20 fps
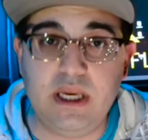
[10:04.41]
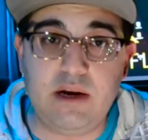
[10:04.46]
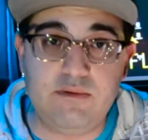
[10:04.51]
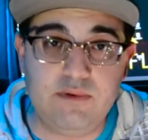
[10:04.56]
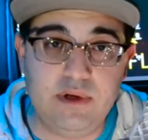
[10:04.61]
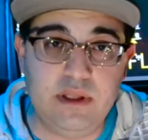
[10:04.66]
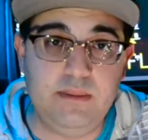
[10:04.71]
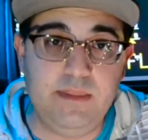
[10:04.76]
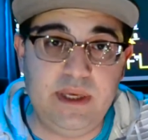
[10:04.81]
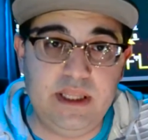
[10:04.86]
I
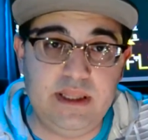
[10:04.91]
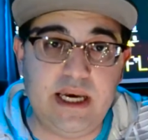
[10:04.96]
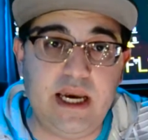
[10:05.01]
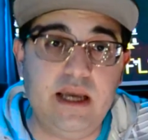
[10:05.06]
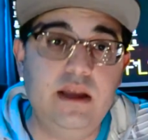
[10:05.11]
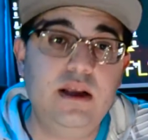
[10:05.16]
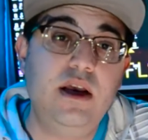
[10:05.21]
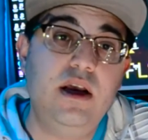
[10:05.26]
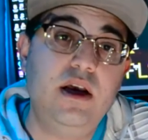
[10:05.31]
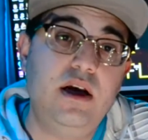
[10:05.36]
really mean
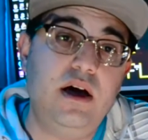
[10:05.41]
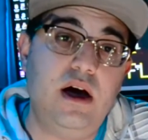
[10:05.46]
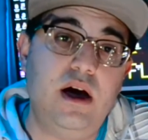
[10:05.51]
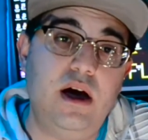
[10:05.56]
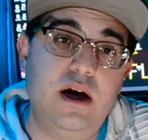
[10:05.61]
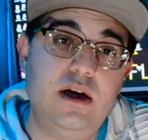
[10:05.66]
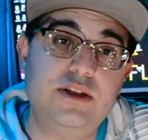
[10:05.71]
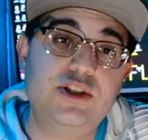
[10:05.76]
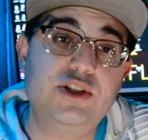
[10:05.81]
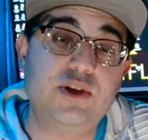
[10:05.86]

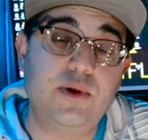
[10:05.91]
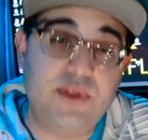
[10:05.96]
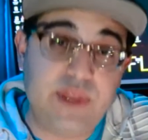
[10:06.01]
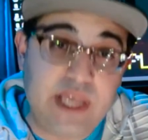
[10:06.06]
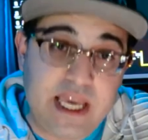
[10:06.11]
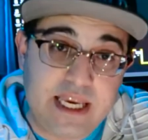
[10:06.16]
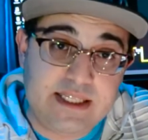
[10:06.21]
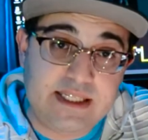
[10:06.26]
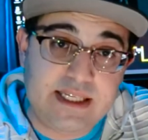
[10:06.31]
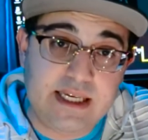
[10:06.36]
that. So
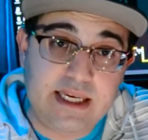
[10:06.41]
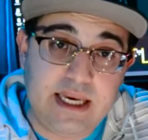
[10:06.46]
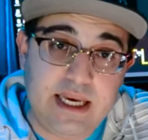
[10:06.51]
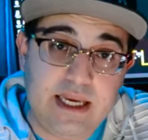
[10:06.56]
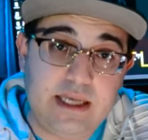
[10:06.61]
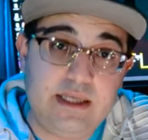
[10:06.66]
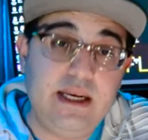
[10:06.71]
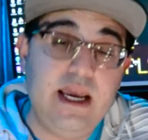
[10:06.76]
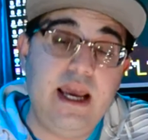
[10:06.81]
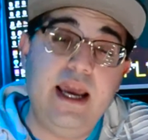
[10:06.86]
thanks
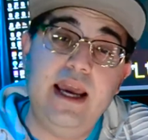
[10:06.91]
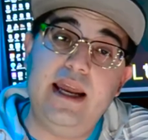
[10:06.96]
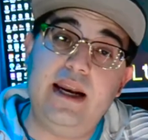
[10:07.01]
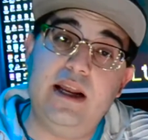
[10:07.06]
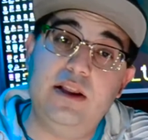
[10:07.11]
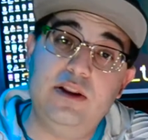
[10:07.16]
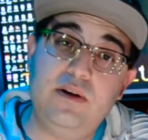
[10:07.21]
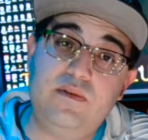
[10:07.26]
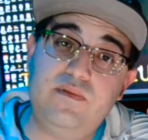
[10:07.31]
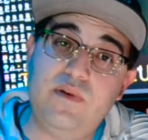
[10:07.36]
again, and I
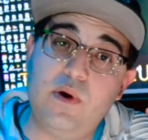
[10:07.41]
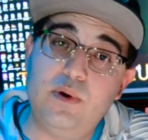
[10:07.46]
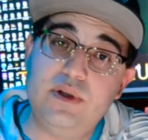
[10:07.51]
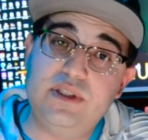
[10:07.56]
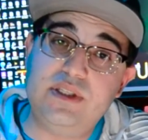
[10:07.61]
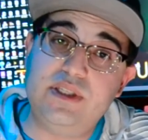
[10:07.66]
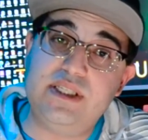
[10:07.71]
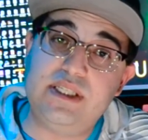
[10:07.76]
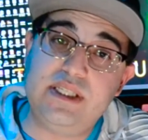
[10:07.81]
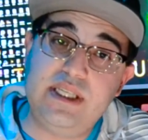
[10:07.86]
look forward
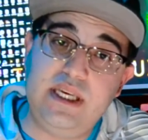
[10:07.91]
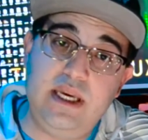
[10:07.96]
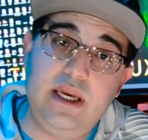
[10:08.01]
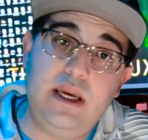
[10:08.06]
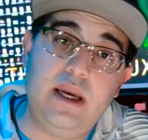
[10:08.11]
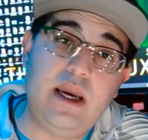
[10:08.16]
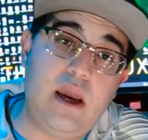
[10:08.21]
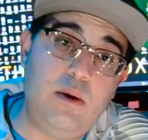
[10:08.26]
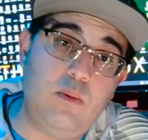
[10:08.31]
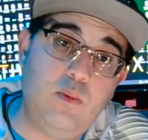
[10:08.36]
to
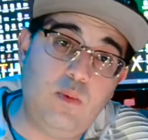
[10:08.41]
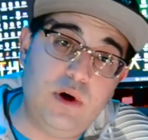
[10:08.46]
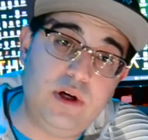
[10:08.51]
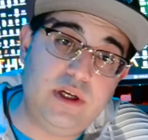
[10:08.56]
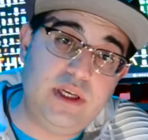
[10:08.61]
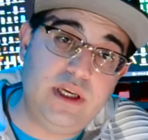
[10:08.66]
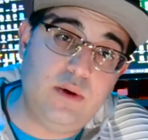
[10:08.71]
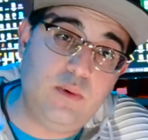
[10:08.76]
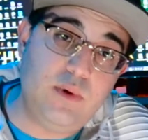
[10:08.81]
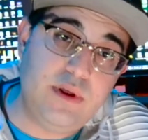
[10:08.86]
seeing and
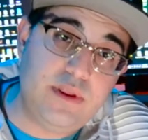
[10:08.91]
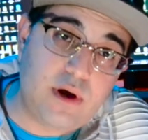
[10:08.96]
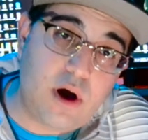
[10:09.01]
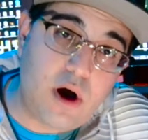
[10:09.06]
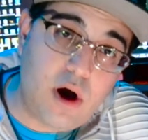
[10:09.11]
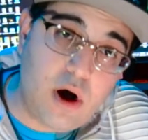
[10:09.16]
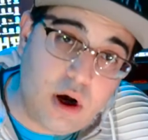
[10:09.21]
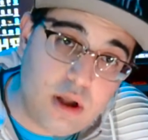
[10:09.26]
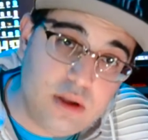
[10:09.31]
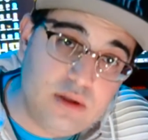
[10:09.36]
working with
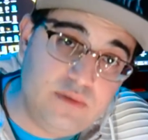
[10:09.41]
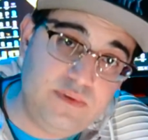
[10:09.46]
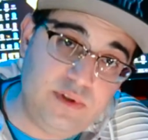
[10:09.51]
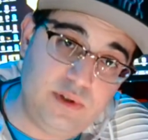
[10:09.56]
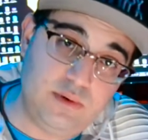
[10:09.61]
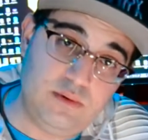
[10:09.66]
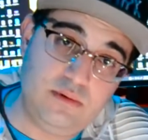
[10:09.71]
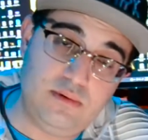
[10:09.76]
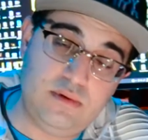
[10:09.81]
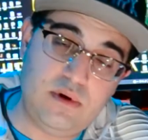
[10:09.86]
all of
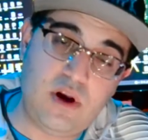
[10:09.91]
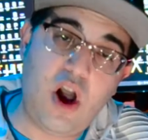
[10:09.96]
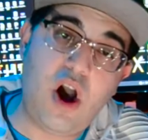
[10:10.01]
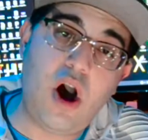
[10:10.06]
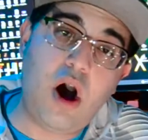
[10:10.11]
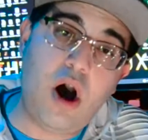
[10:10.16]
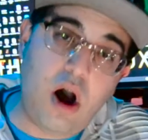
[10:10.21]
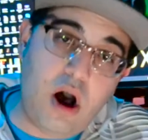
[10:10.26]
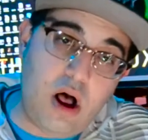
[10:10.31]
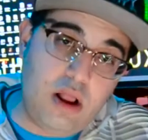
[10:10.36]
you.
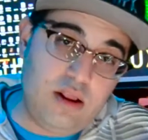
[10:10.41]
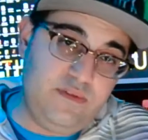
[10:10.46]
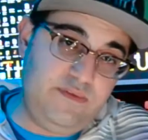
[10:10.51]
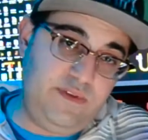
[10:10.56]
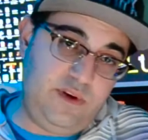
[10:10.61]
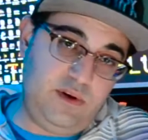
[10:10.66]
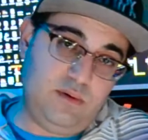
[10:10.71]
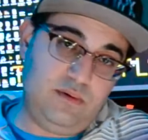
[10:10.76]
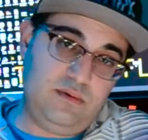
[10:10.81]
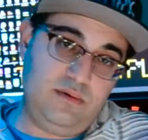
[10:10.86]
all of
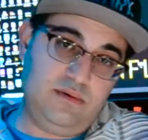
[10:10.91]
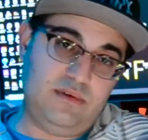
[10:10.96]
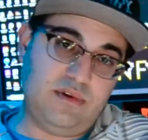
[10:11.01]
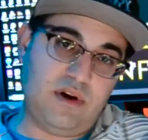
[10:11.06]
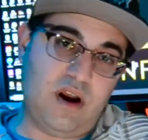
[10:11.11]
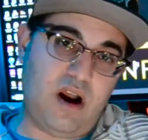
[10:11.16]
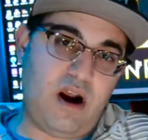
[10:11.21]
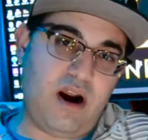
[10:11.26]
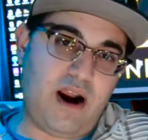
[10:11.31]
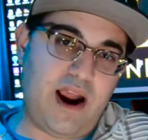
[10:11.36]
you.
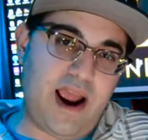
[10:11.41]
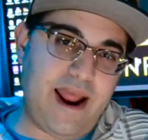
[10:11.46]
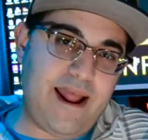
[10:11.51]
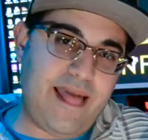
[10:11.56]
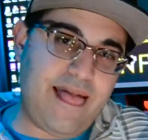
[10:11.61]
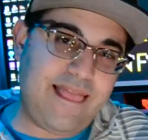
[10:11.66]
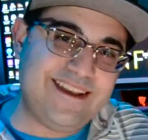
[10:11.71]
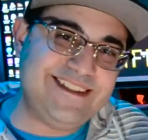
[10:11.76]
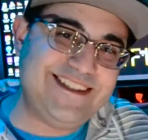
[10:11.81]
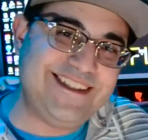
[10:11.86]
All right,
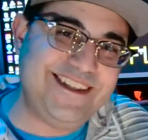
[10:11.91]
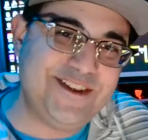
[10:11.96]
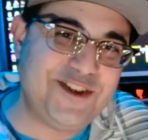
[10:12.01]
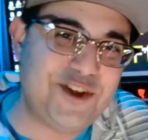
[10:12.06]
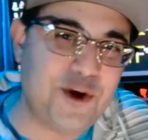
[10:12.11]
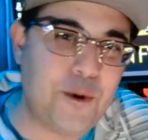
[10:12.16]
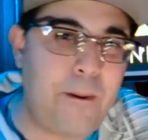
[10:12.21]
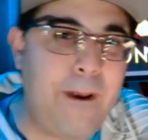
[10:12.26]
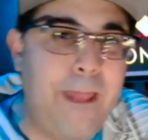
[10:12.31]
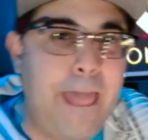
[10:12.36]
see you
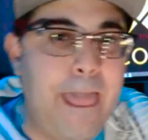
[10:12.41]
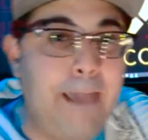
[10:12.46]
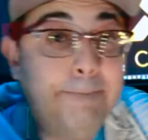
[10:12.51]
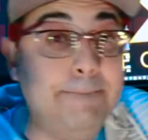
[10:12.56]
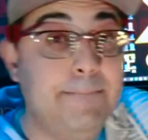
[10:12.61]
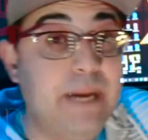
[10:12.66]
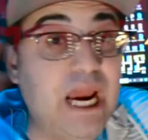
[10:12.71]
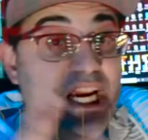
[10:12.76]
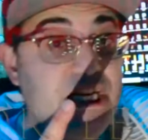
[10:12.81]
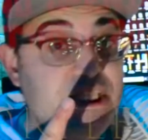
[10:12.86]
soon.
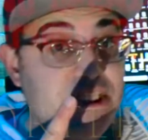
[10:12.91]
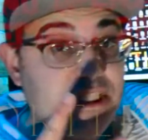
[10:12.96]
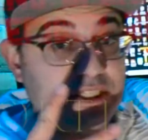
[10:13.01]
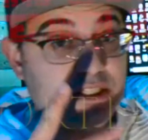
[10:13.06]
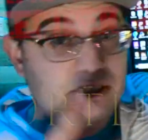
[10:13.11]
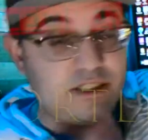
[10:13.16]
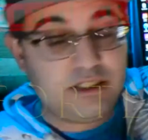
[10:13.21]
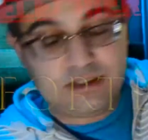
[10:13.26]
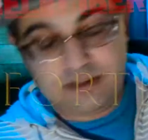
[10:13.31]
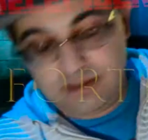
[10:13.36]
Peace.